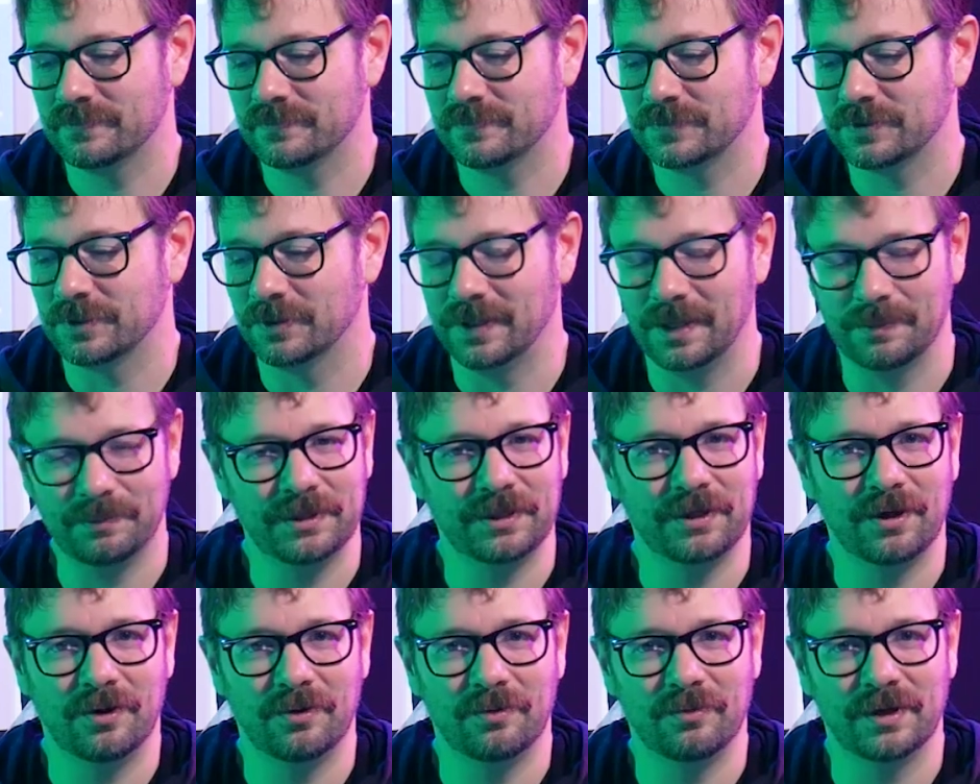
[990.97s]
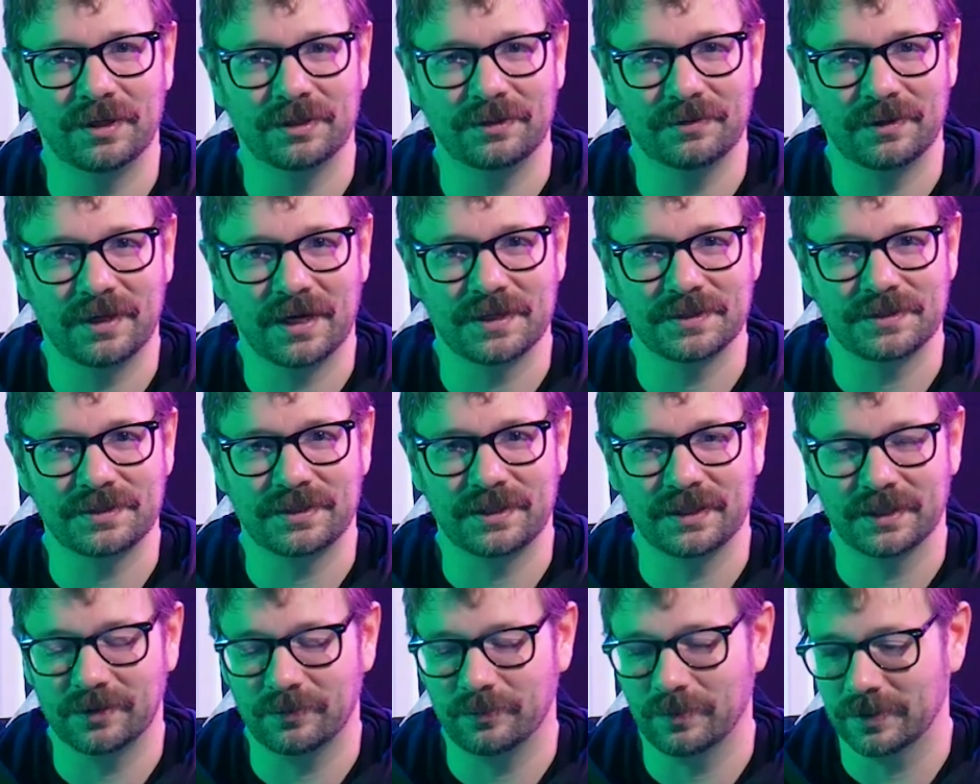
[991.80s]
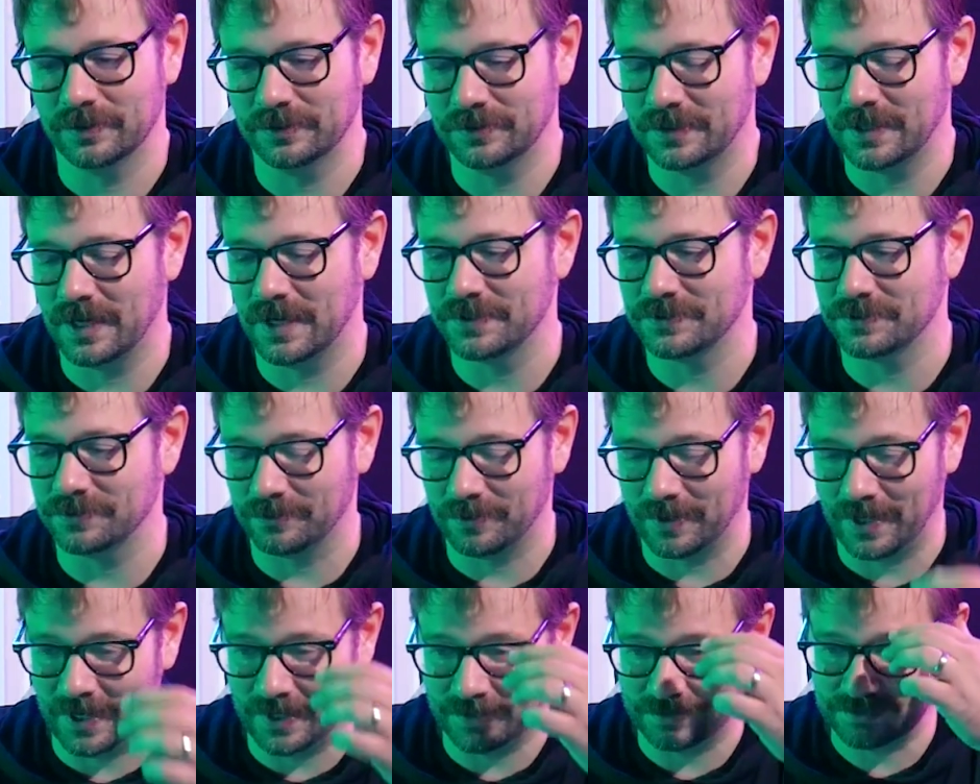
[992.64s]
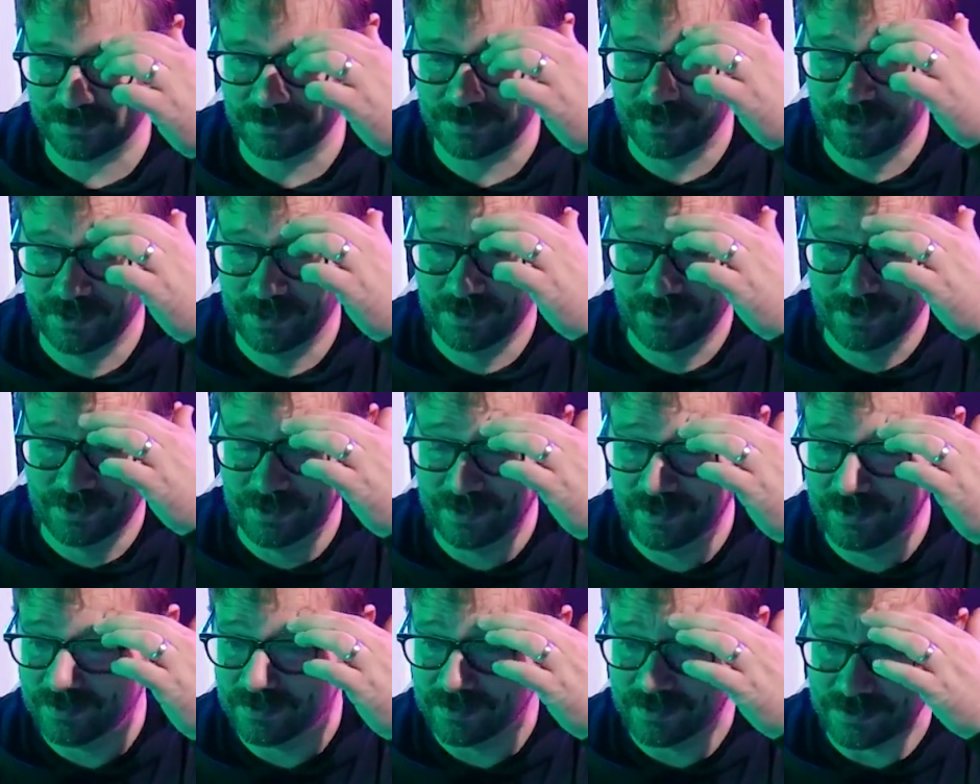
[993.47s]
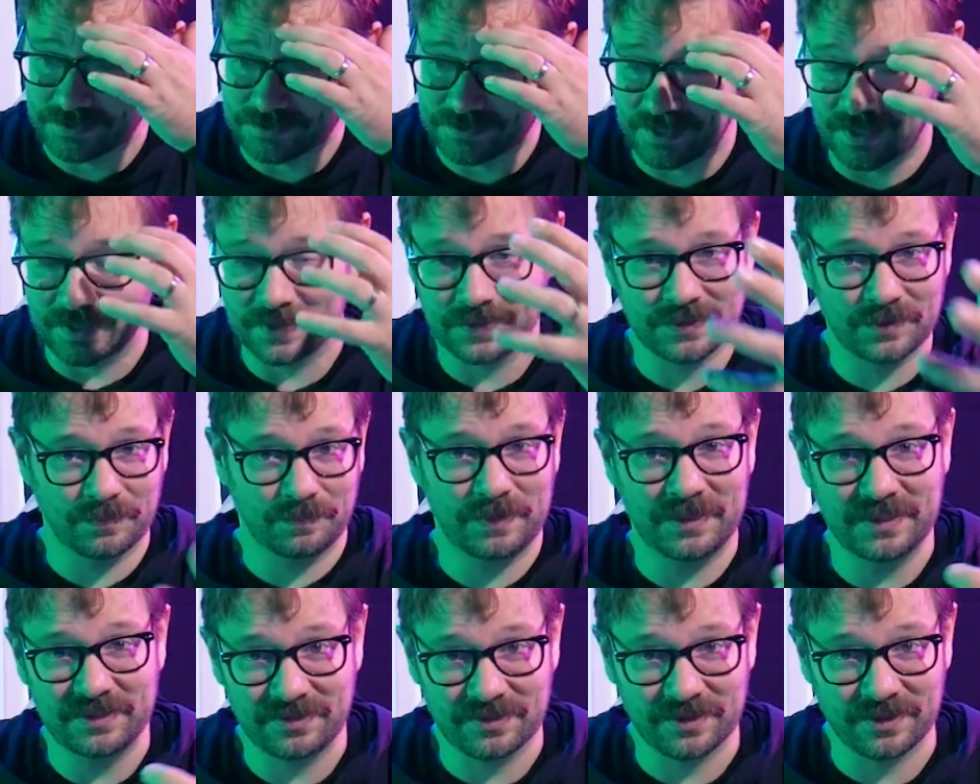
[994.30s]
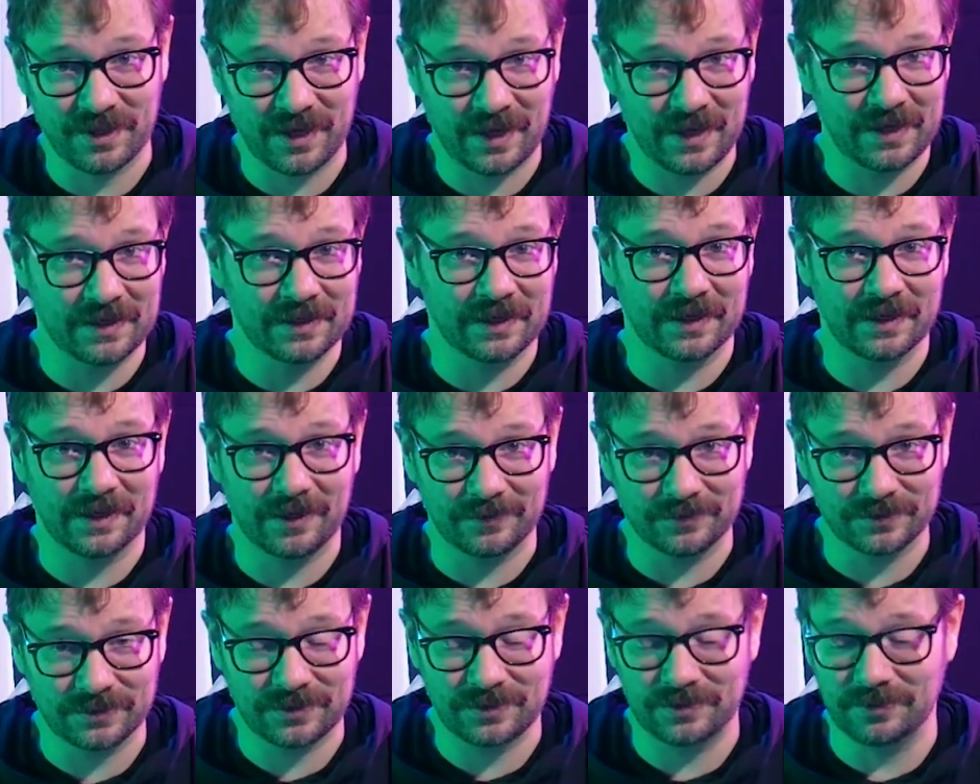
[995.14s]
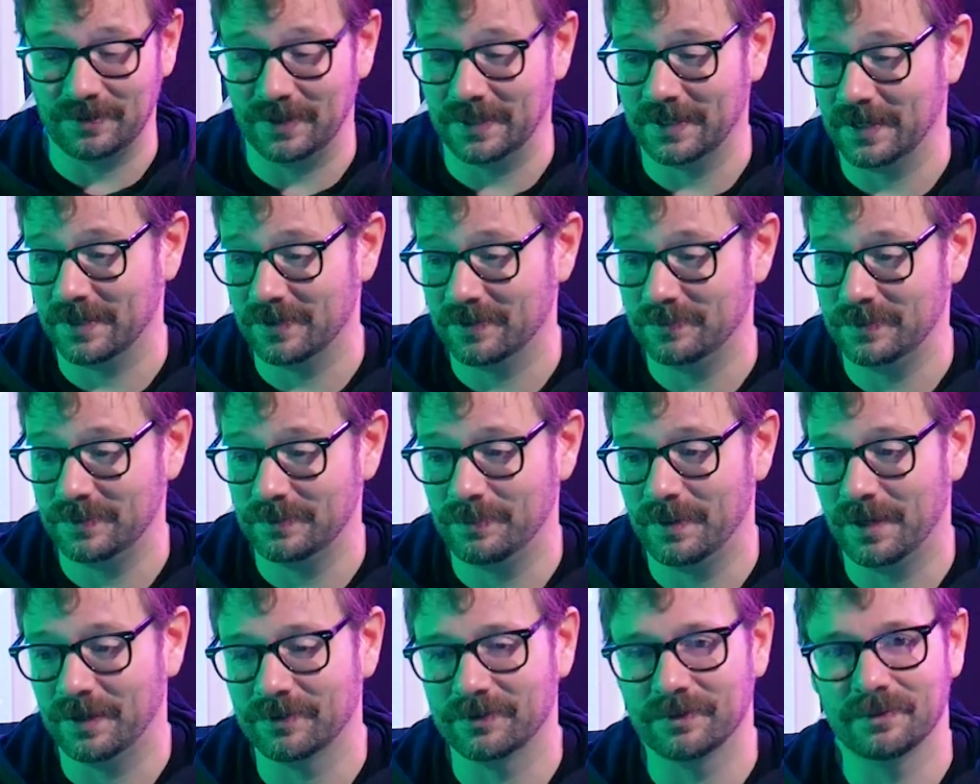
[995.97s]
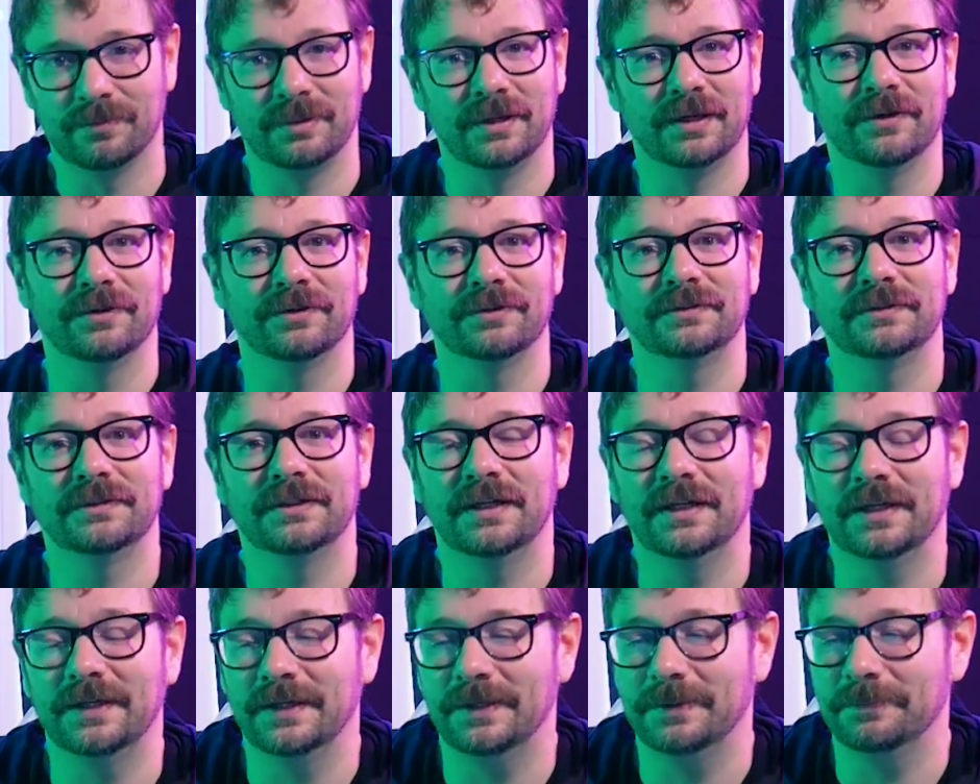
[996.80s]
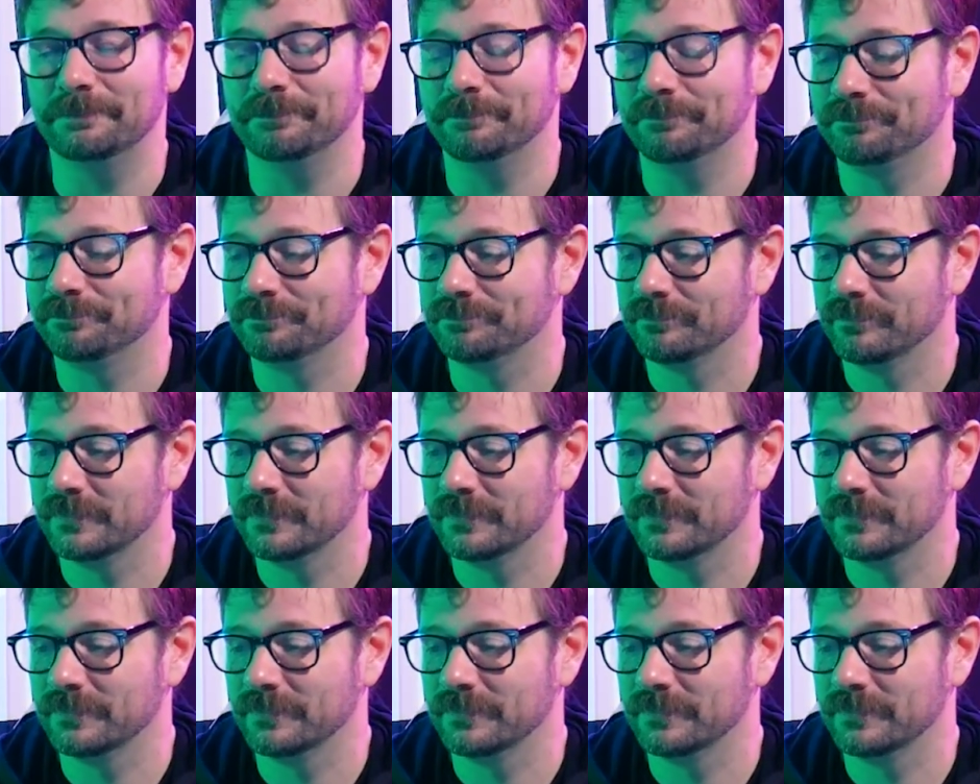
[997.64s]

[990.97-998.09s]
So let me know what you guys think, where you guys are at, because that is a piece of the hanging out too. I gotta be better about